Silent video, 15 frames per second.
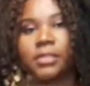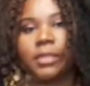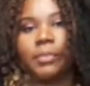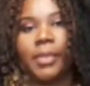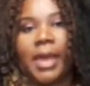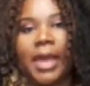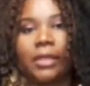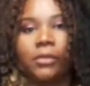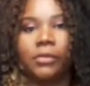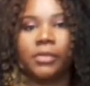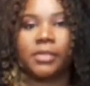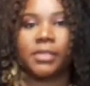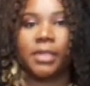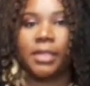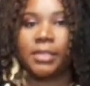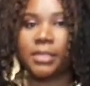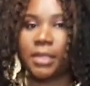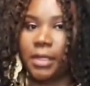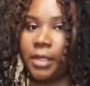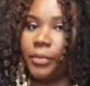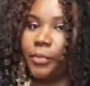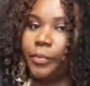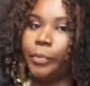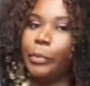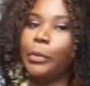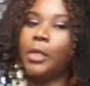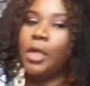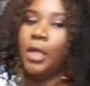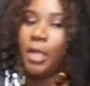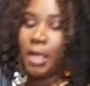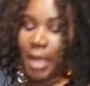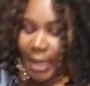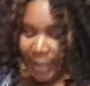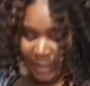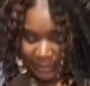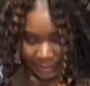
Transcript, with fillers: it's the pattern of snake skin. I